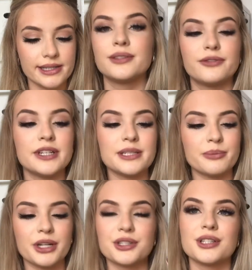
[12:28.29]
First
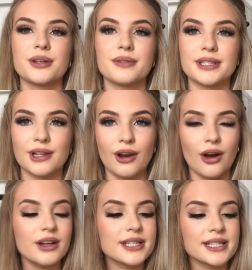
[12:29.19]
impressions of this
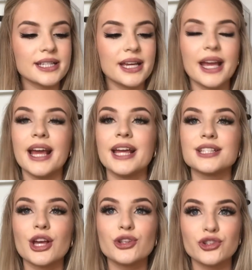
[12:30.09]
gloss, it's
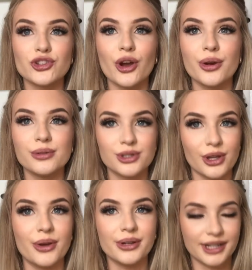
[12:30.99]

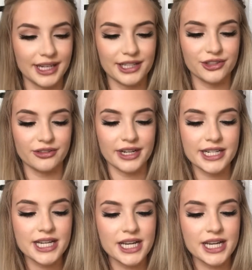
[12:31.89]
so glittery.